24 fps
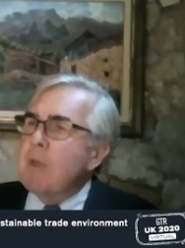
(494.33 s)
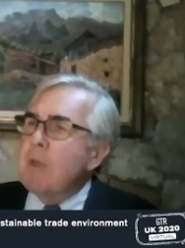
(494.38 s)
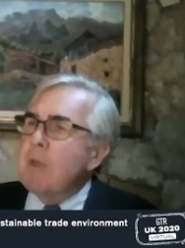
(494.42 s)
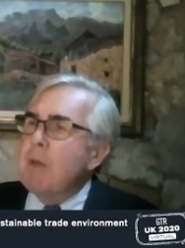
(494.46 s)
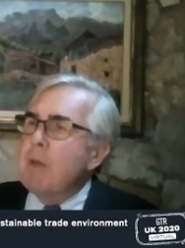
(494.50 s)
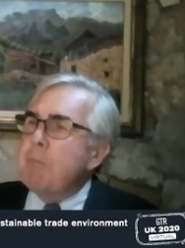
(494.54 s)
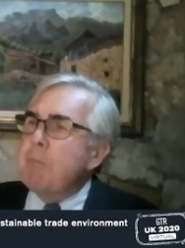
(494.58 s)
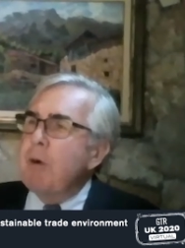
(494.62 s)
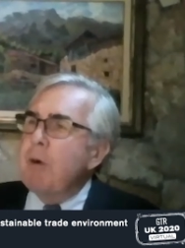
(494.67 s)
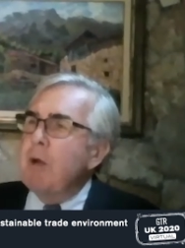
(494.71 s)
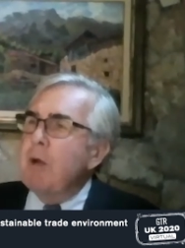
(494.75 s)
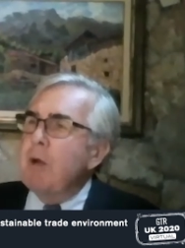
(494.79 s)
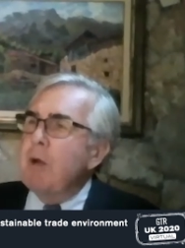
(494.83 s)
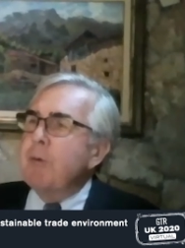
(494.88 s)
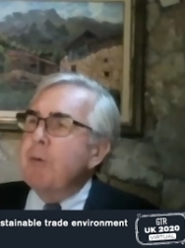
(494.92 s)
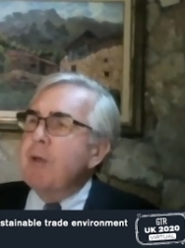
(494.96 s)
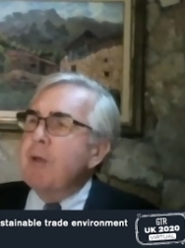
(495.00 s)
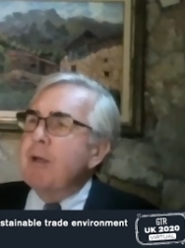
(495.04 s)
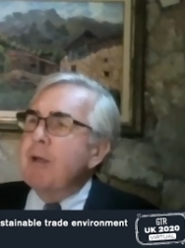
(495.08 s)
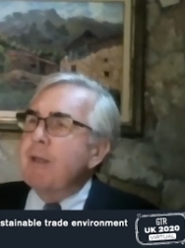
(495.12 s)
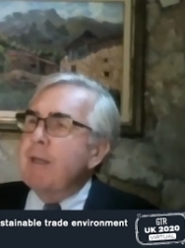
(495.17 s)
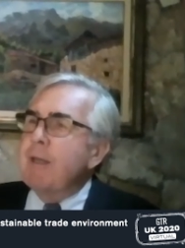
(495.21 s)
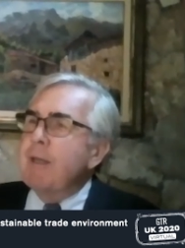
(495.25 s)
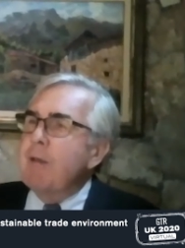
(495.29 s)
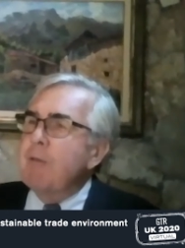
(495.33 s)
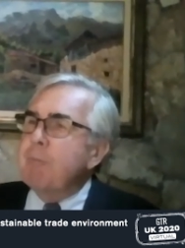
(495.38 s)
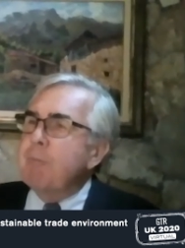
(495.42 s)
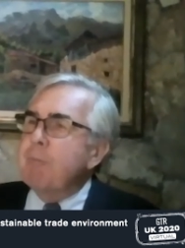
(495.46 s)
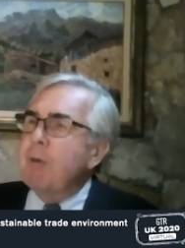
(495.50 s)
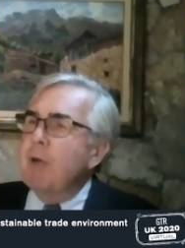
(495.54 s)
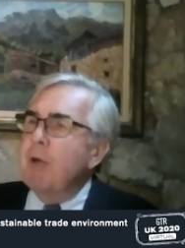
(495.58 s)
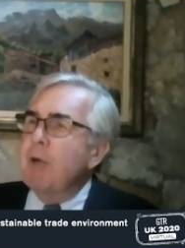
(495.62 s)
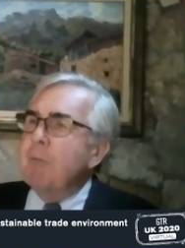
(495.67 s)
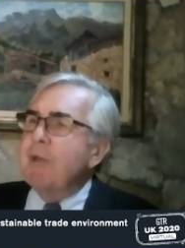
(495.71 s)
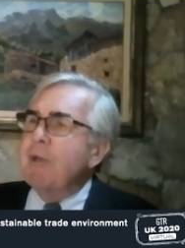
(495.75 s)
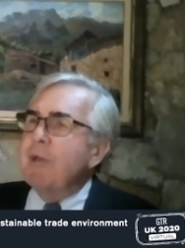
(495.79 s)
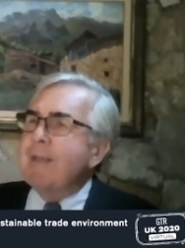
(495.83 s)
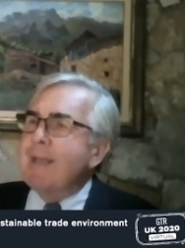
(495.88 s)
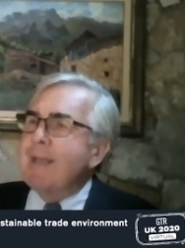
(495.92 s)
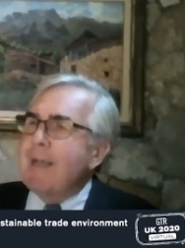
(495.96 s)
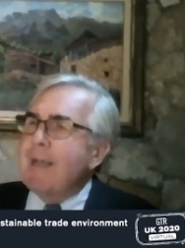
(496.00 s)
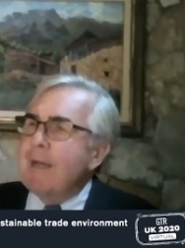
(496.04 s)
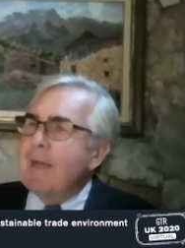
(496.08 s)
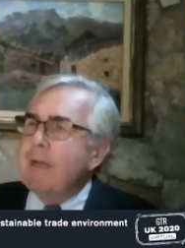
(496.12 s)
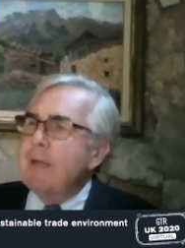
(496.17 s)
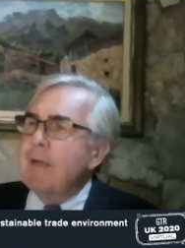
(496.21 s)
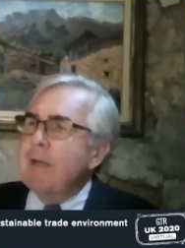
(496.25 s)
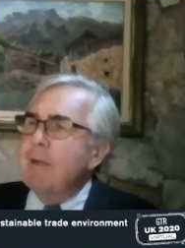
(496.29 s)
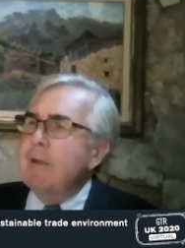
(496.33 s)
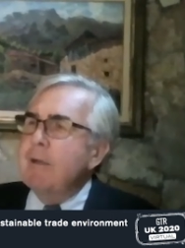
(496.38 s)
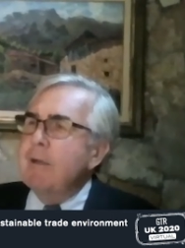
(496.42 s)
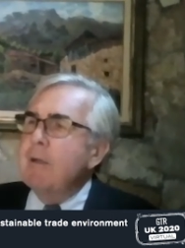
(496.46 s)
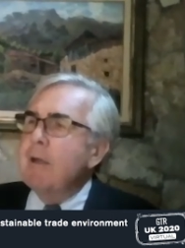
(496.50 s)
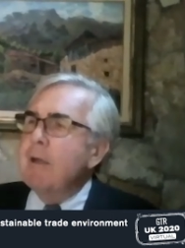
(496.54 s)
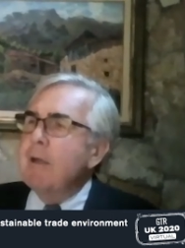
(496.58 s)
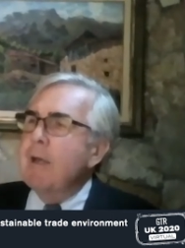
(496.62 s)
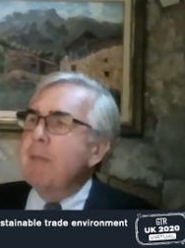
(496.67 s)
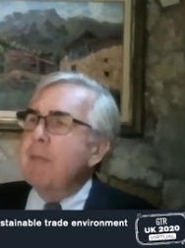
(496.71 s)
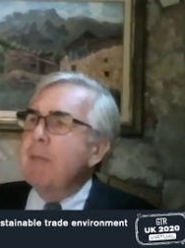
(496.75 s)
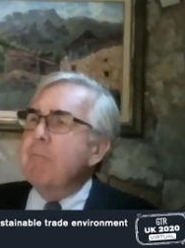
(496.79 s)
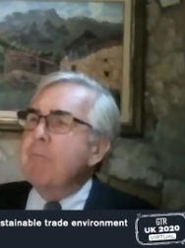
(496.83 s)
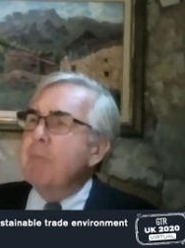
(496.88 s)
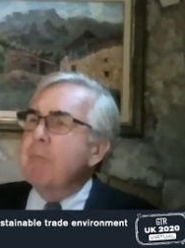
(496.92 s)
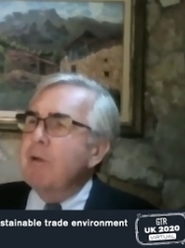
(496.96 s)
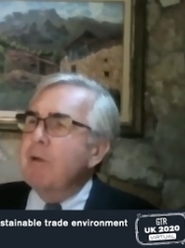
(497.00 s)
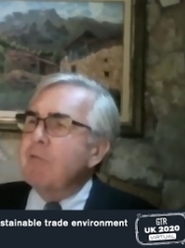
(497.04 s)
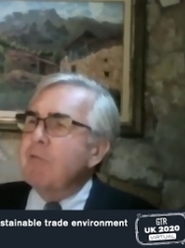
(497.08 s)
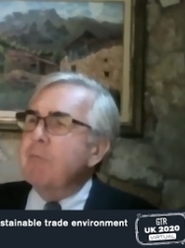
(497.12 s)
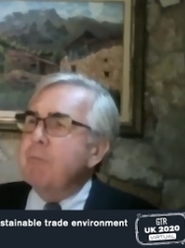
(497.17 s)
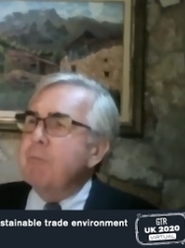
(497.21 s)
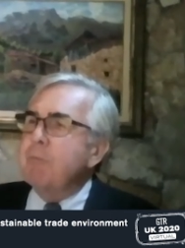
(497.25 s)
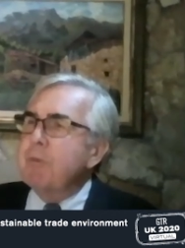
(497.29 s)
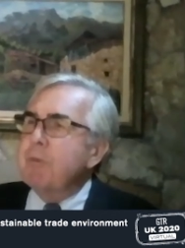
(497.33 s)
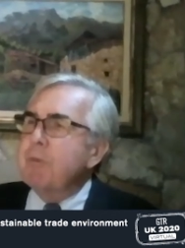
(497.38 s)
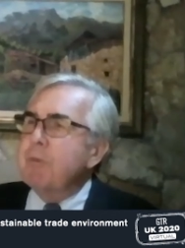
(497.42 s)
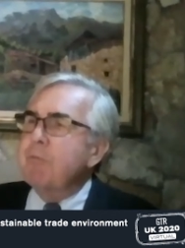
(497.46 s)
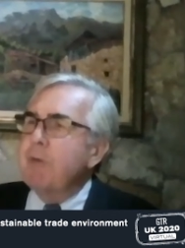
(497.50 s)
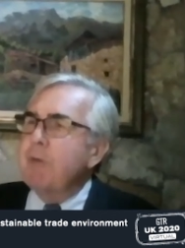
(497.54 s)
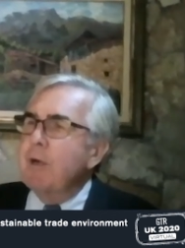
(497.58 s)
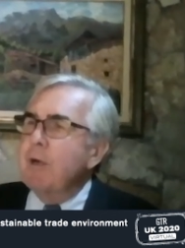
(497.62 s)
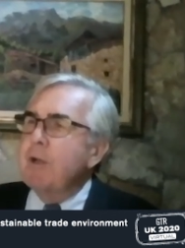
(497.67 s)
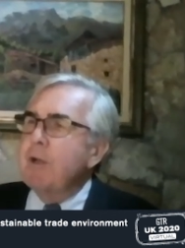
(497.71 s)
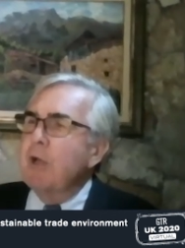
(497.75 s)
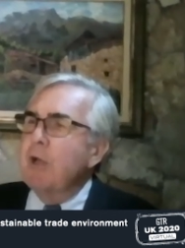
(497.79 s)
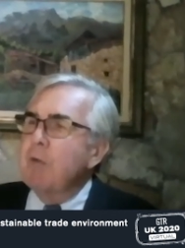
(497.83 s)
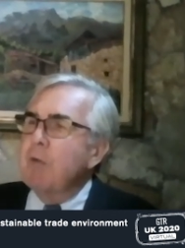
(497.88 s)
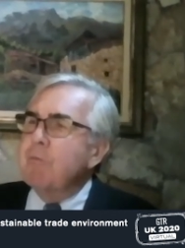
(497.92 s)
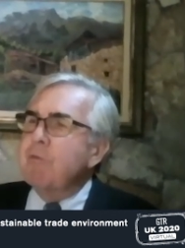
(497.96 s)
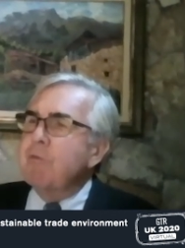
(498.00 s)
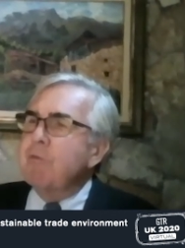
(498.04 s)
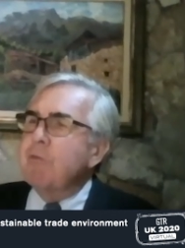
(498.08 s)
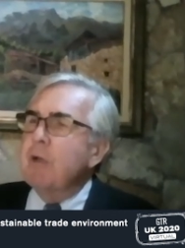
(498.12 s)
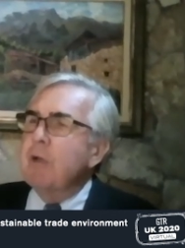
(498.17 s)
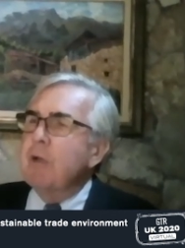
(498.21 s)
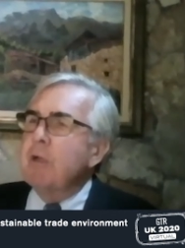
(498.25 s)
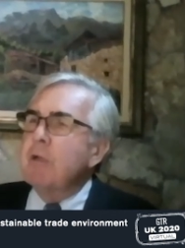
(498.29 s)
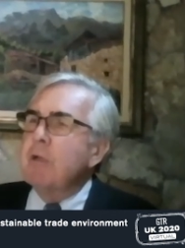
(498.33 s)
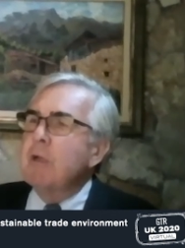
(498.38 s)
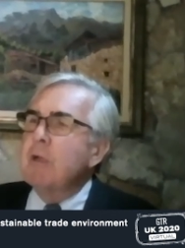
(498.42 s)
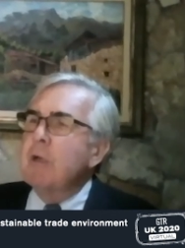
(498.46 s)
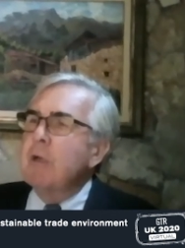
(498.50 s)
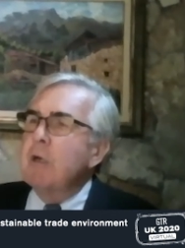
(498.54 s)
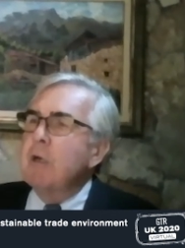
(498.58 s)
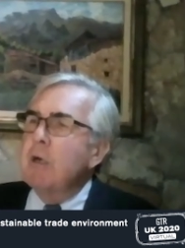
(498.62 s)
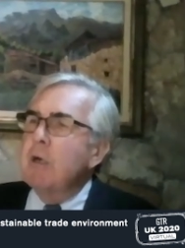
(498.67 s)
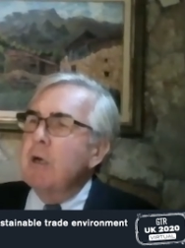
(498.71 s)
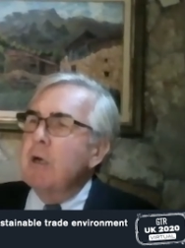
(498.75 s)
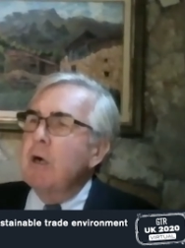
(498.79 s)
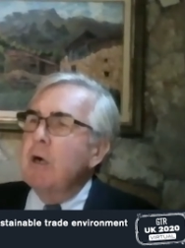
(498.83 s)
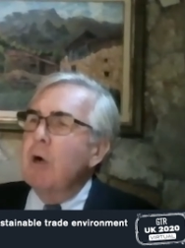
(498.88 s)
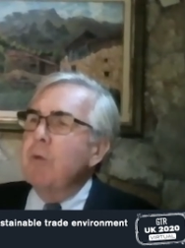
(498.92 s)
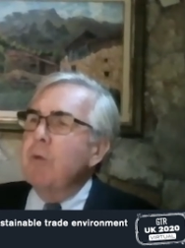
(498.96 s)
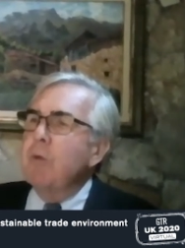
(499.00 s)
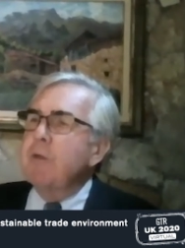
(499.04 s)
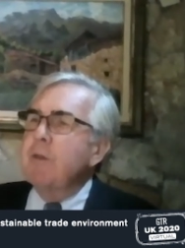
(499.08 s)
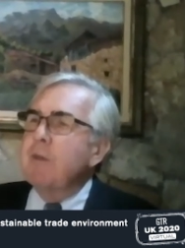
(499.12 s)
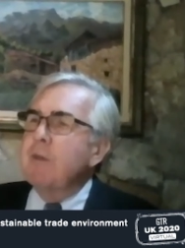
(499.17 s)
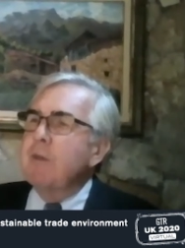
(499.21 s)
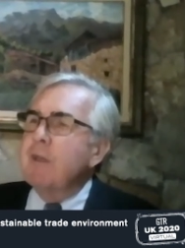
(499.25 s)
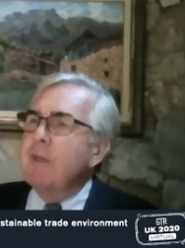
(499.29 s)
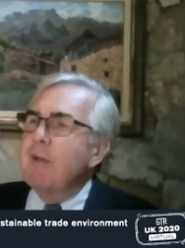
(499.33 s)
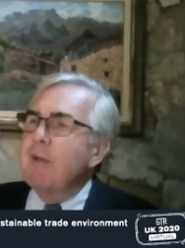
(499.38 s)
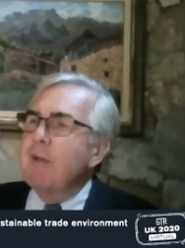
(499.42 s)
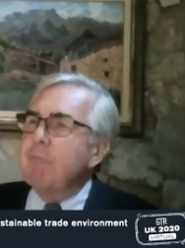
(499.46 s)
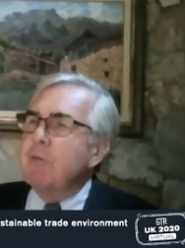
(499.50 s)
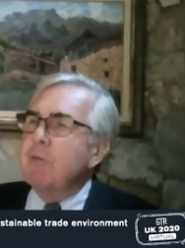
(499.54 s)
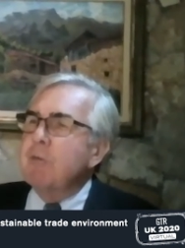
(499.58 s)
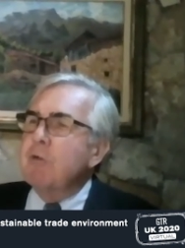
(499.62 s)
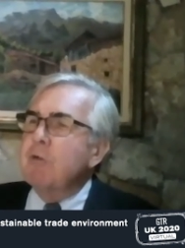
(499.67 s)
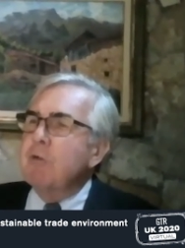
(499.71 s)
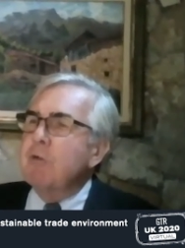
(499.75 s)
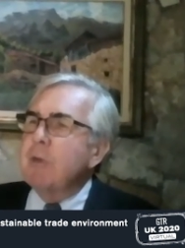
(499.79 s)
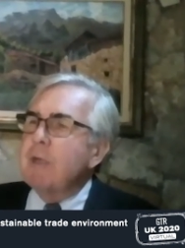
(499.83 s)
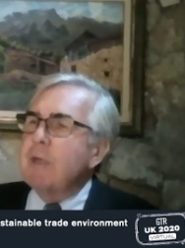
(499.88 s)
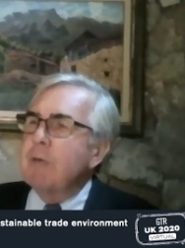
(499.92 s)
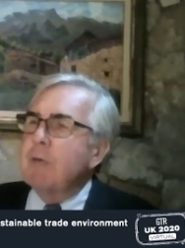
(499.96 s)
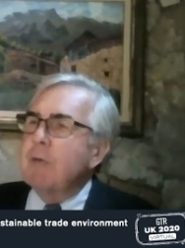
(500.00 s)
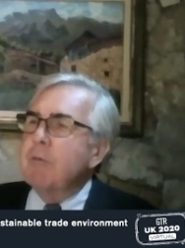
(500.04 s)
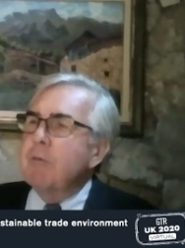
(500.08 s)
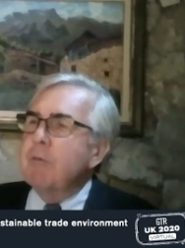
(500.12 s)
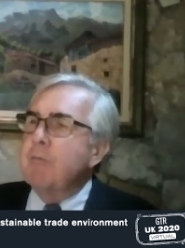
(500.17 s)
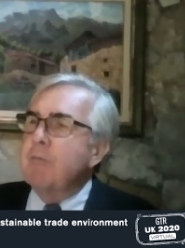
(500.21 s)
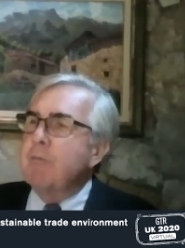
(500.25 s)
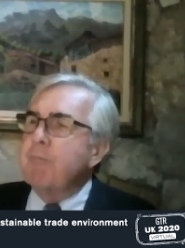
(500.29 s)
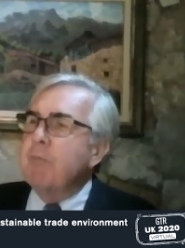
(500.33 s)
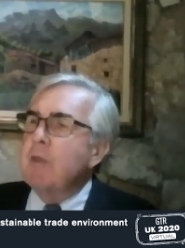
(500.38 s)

Parliament can and must provide oversight, holding the government to account,